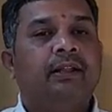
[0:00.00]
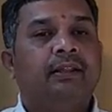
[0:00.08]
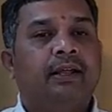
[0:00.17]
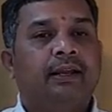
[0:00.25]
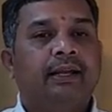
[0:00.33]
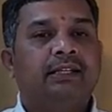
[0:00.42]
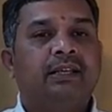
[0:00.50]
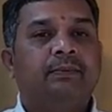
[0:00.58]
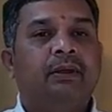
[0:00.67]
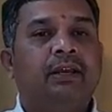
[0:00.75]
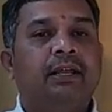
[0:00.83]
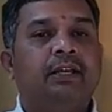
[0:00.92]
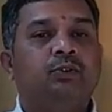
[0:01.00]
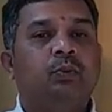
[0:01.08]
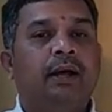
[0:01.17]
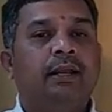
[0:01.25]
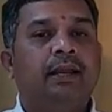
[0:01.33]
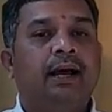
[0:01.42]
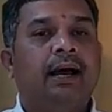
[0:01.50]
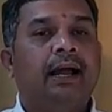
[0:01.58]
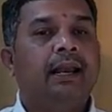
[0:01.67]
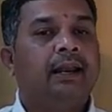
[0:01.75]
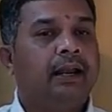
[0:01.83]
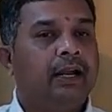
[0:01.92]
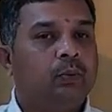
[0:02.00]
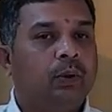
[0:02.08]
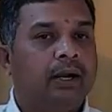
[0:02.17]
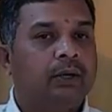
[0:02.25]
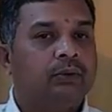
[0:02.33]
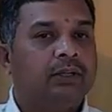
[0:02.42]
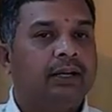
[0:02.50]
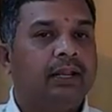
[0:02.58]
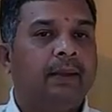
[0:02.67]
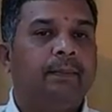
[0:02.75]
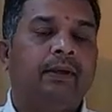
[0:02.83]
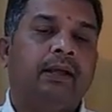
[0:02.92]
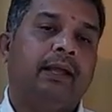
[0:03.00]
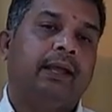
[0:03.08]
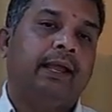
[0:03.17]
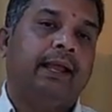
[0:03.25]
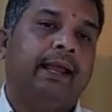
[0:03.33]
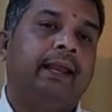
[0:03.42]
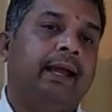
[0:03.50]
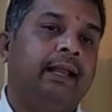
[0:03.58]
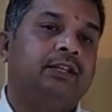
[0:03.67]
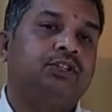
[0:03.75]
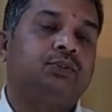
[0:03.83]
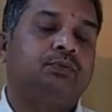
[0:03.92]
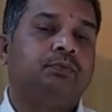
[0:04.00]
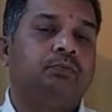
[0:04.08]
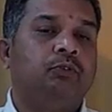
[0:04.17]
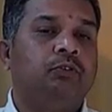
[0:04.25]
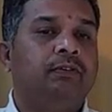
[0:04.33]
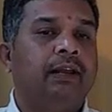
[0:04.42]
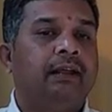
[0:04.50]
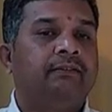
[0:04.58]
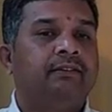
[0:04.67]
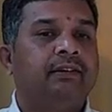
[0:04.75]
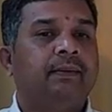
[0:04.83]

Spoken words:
The next symbol is 1. I'll write 1 to the tape. Again I'll move left.